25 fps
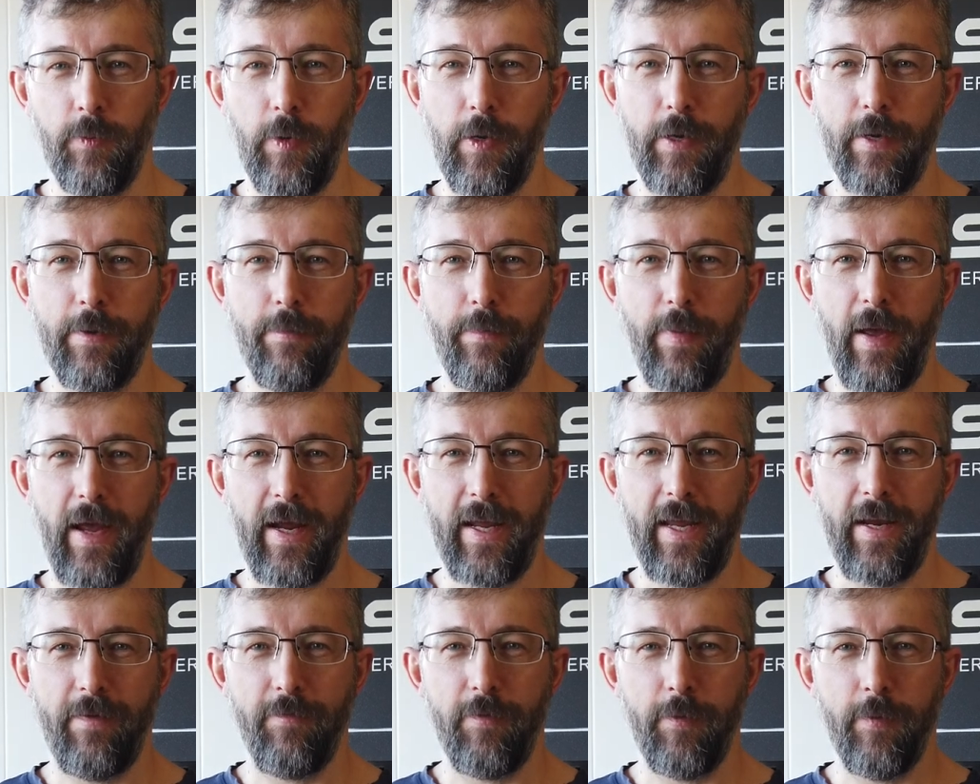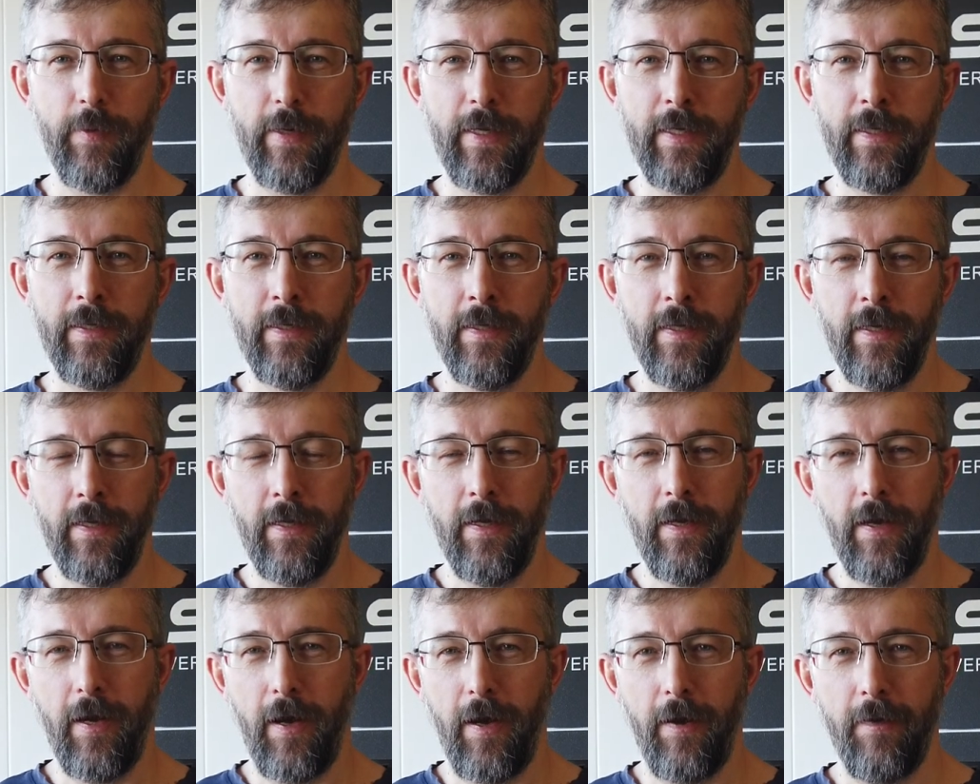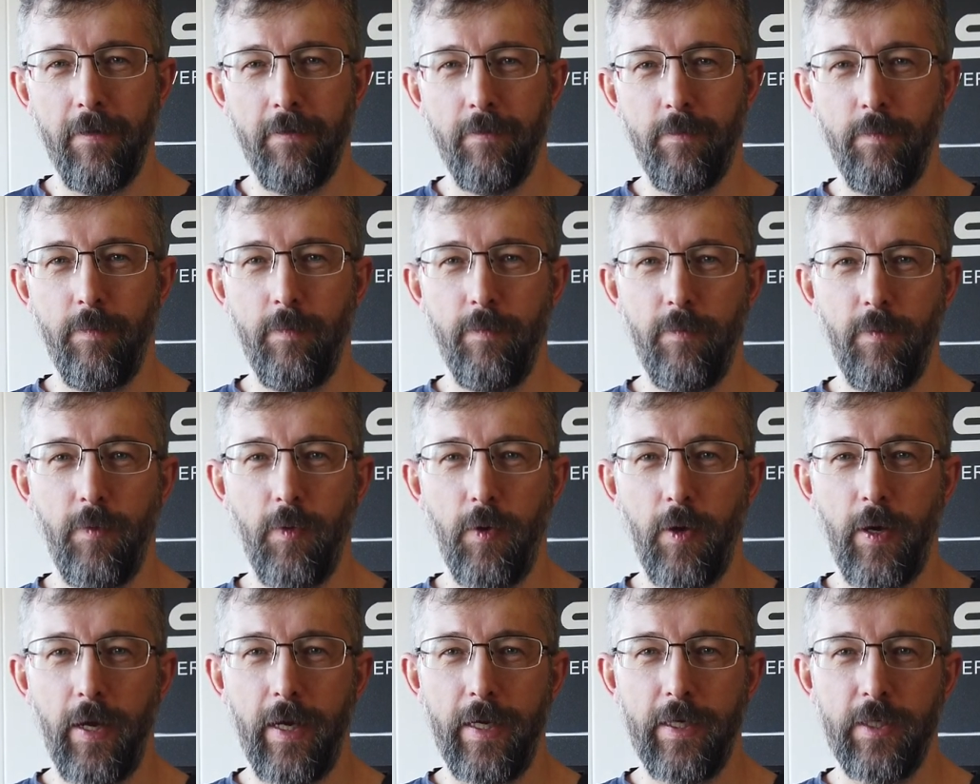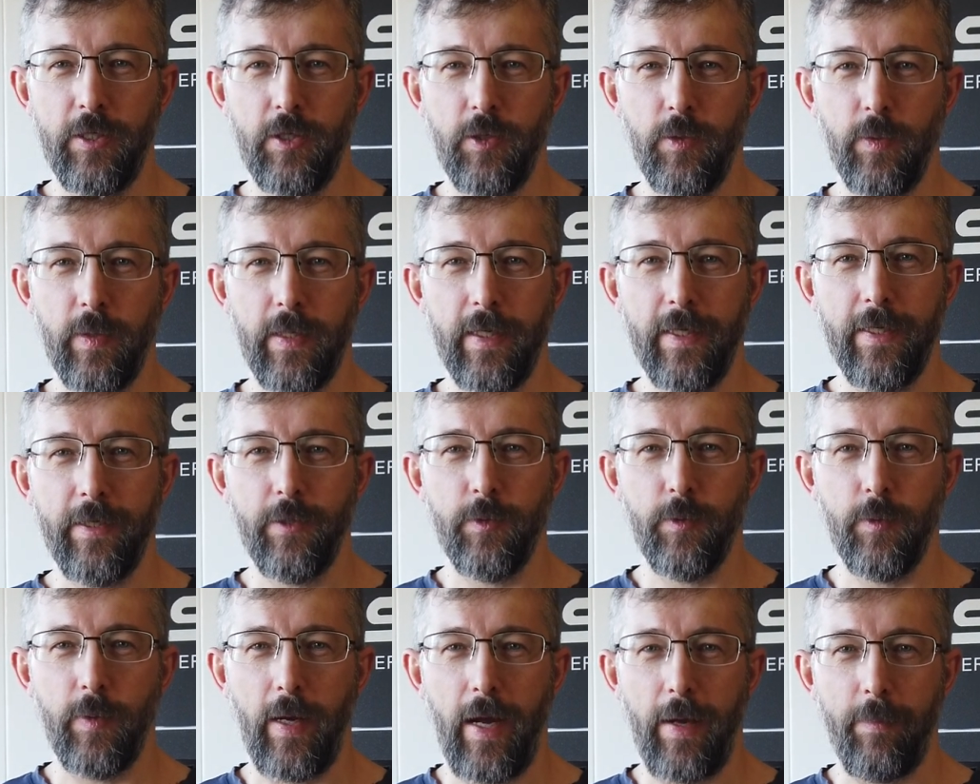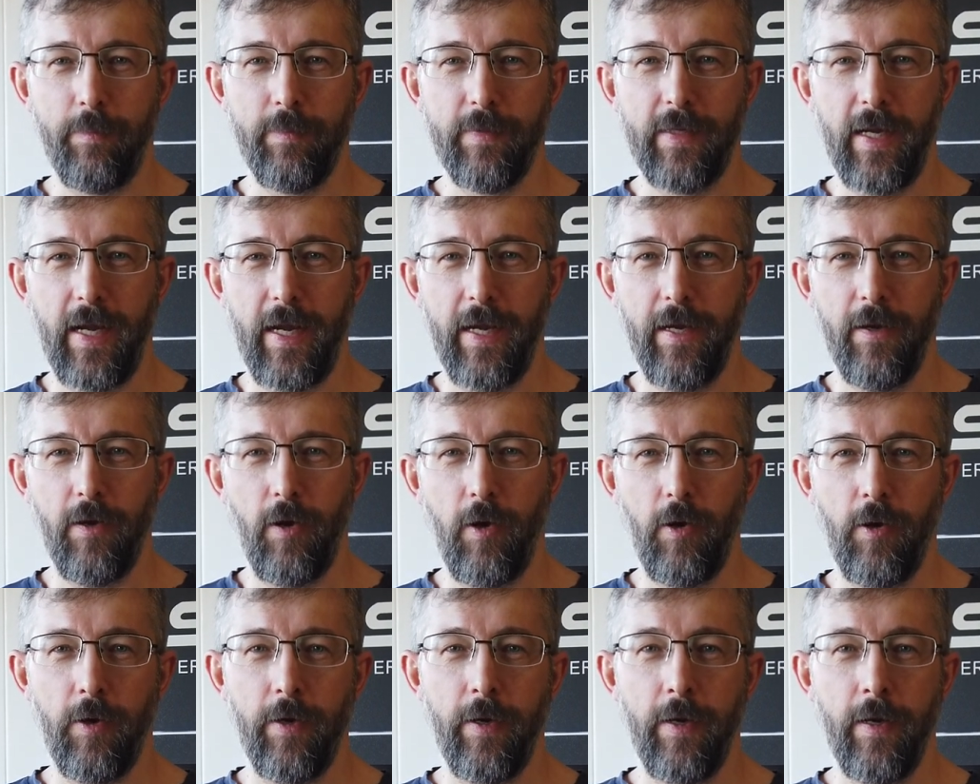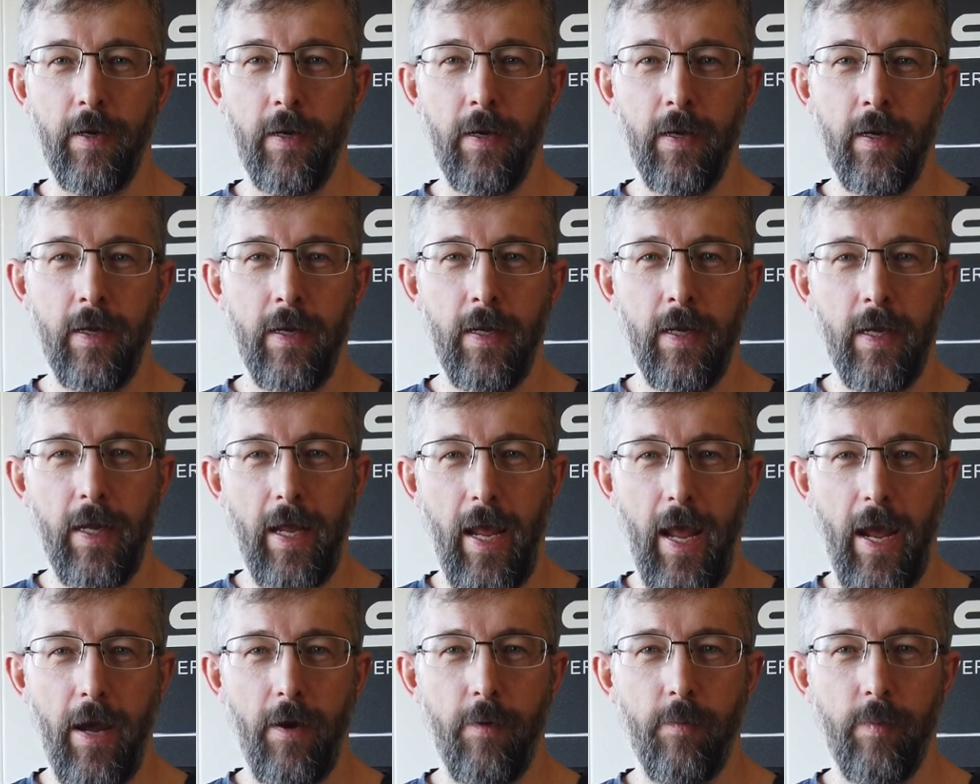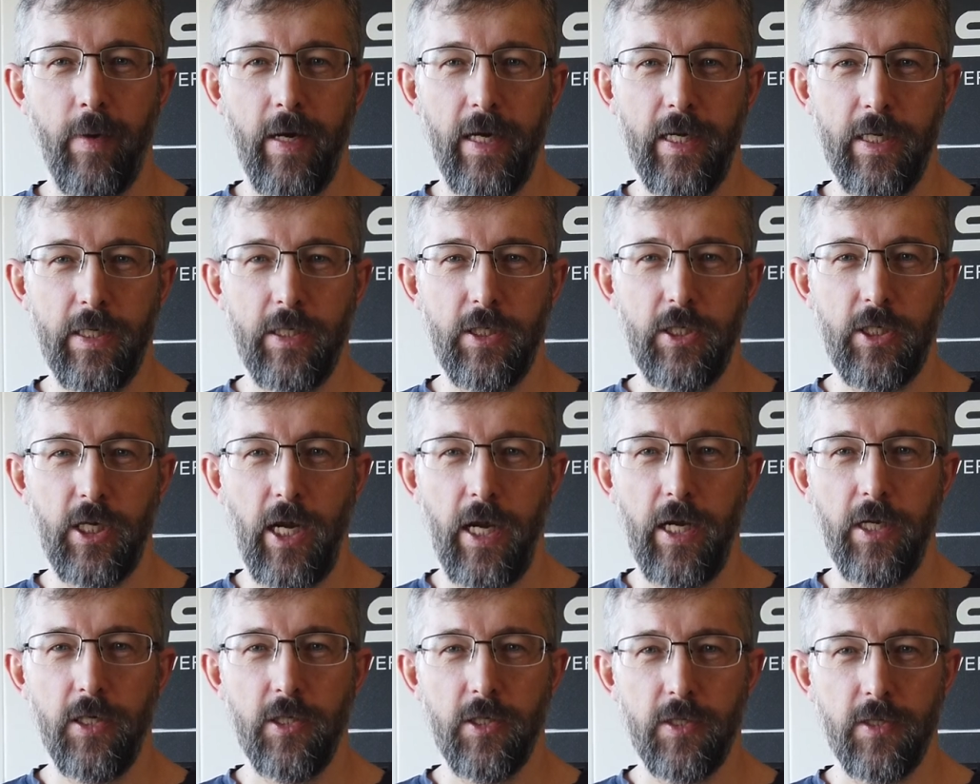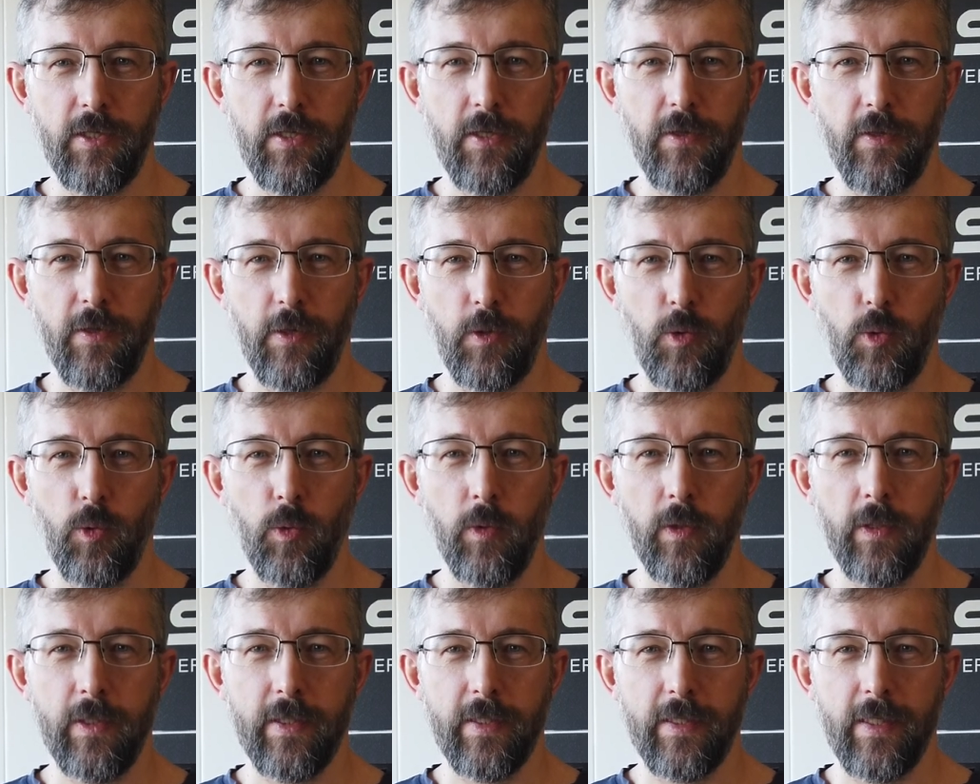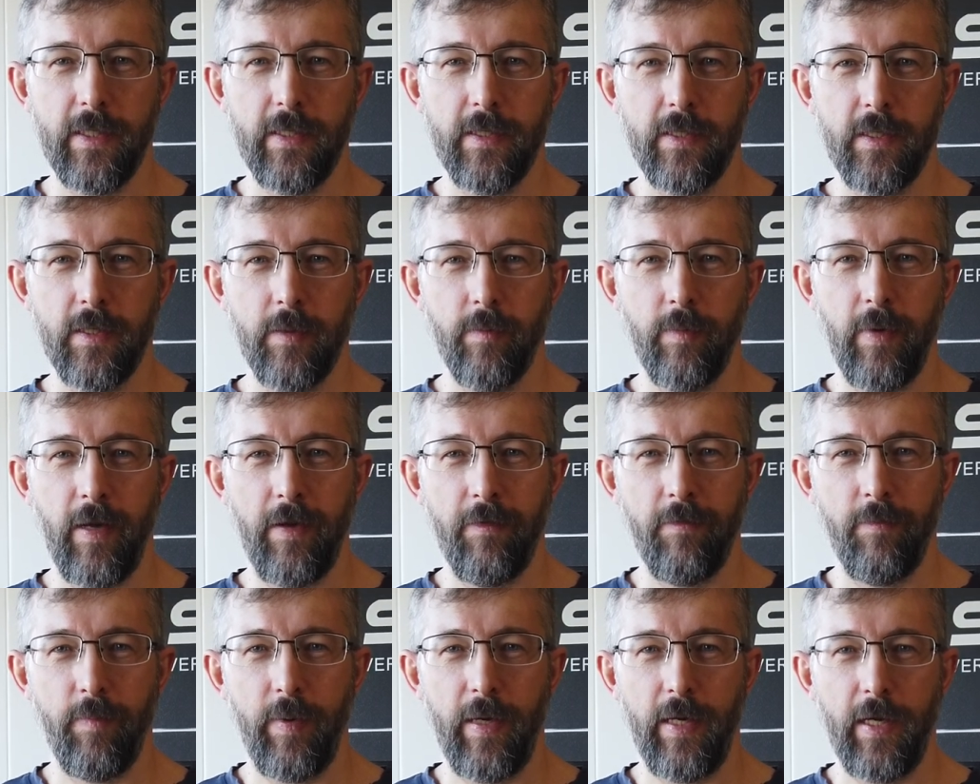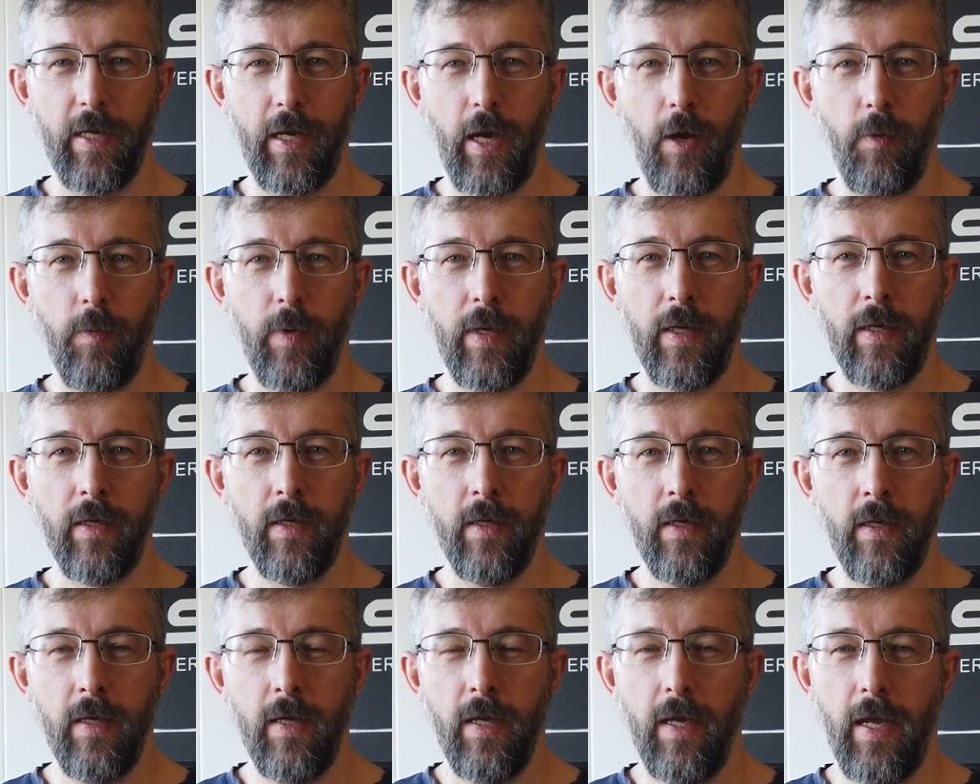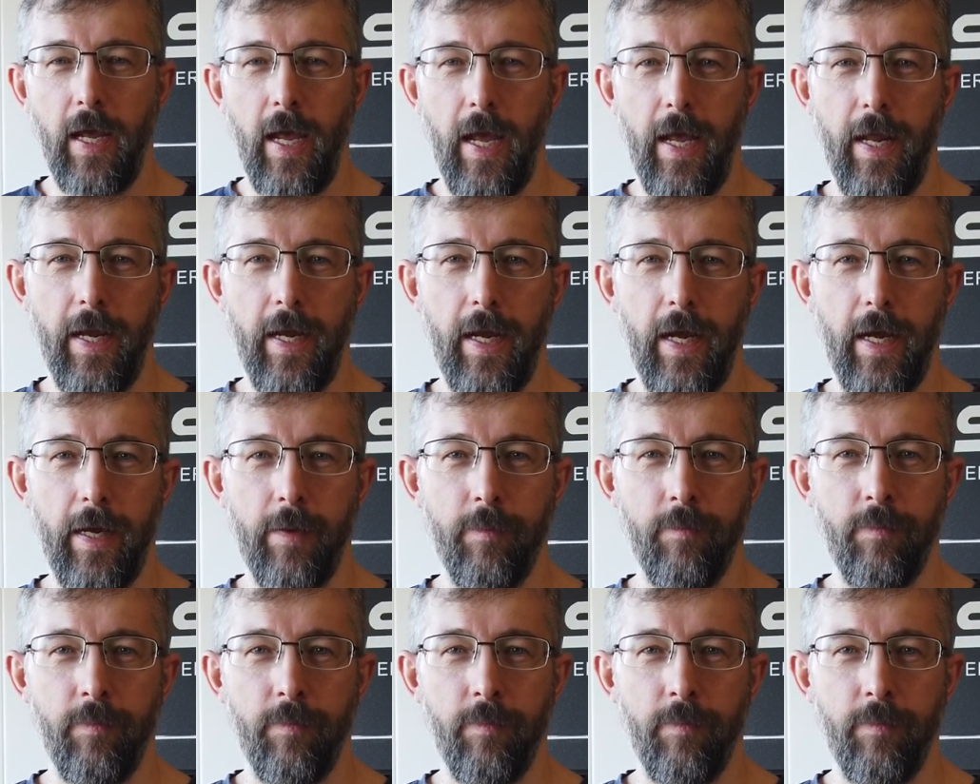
Welcome back everyone. I thought I'd do a little update on how my changes to the coolant system have been going and